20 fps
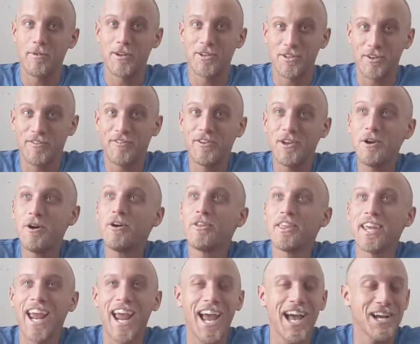because a few
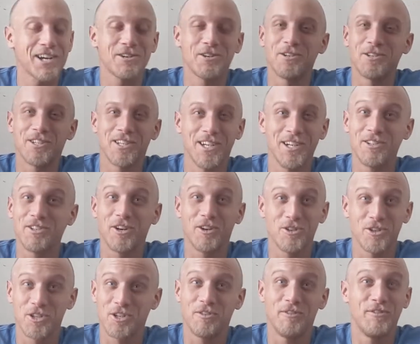of the action scenes
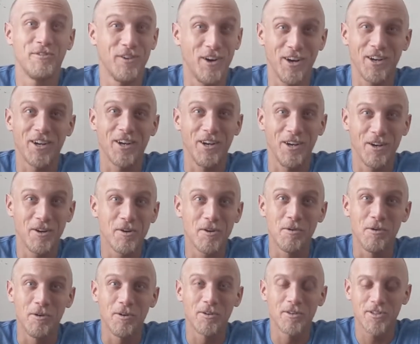are just fucking
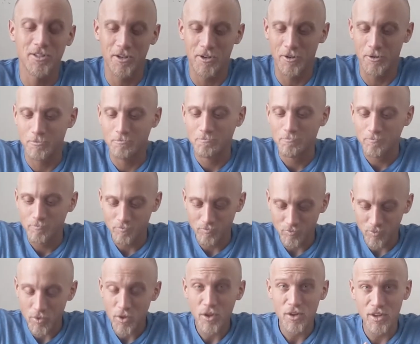cool. So
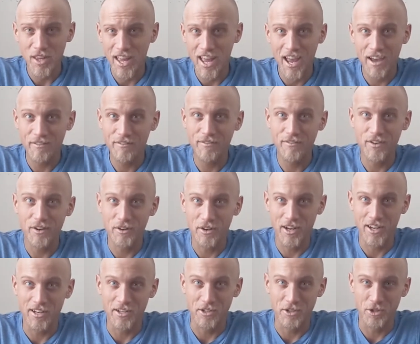have your
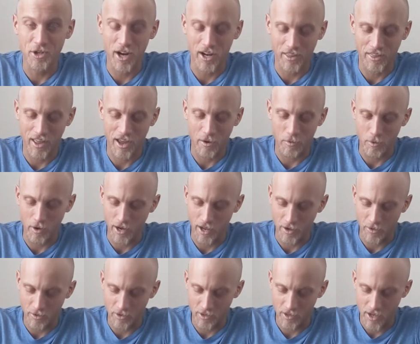kids check that one
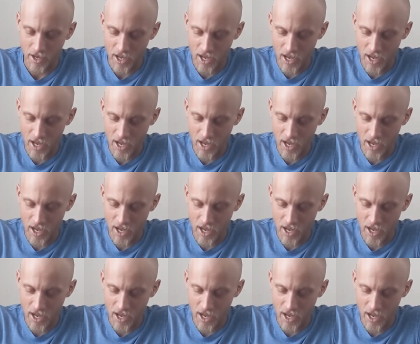out.